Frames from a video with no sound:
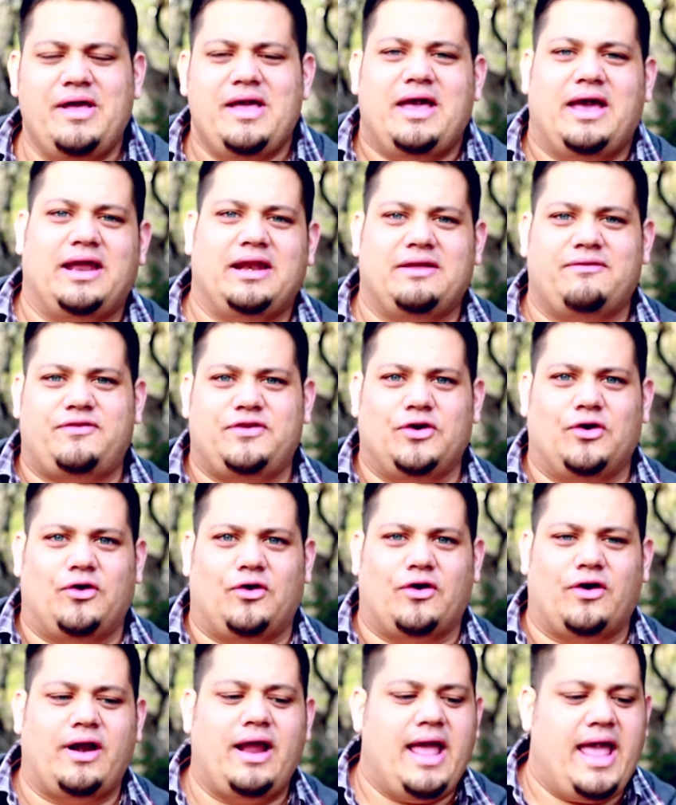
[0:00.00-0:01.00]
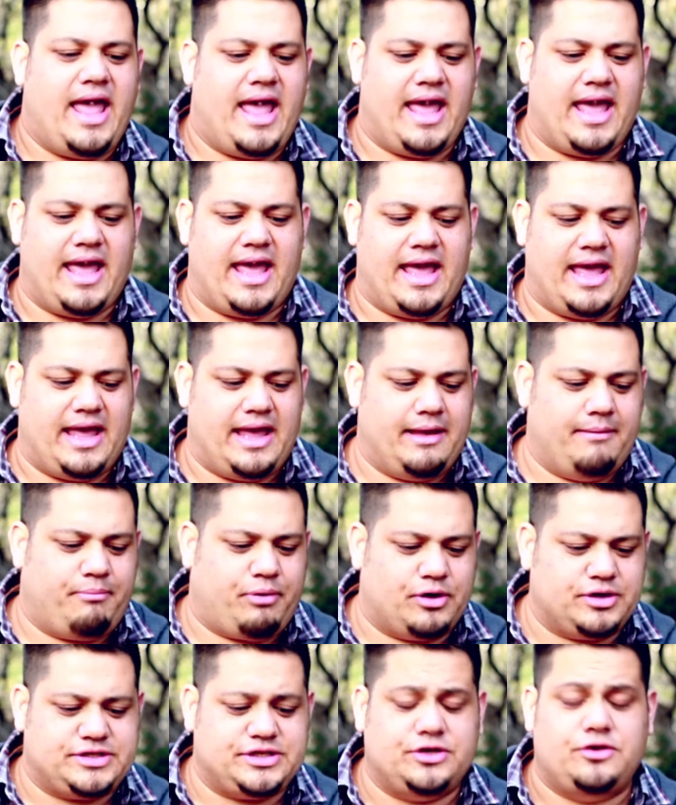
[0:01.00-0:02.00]
And if you're a
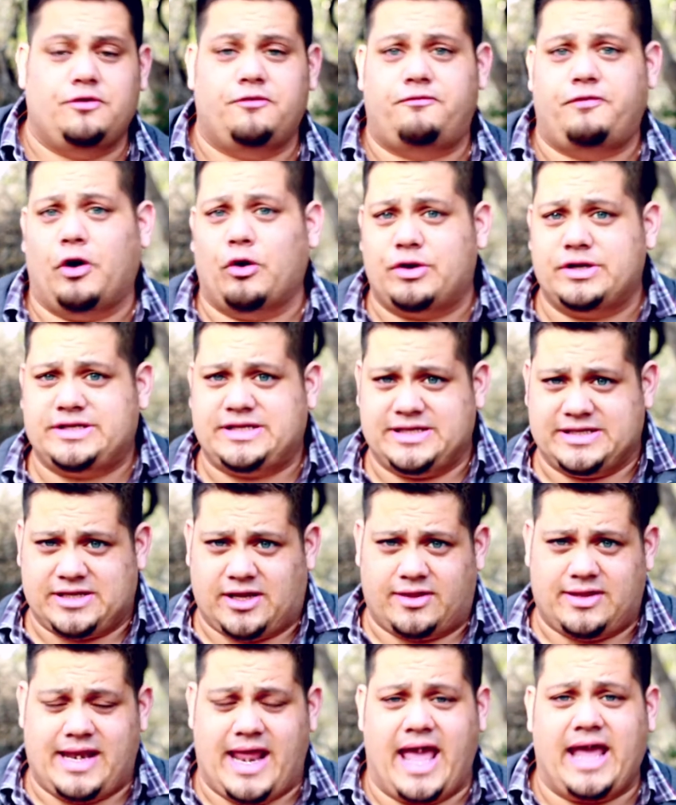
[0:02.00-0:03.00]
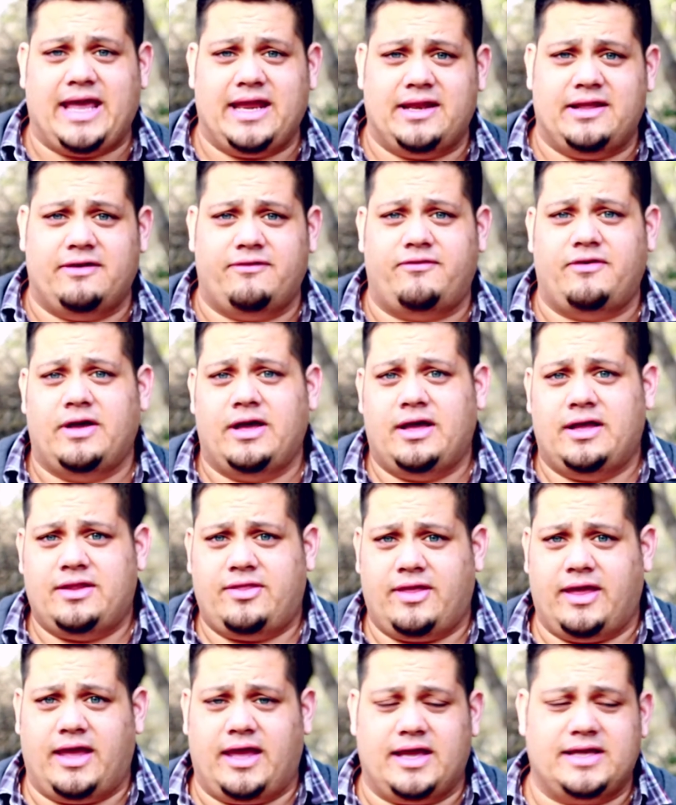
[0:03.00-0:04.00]
person who focuses on negative
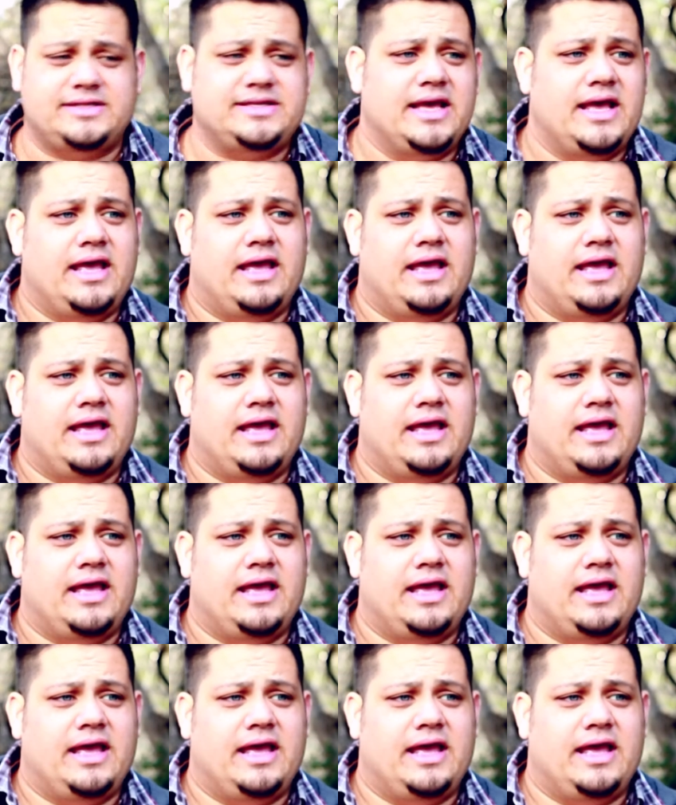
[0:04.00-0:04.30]
things,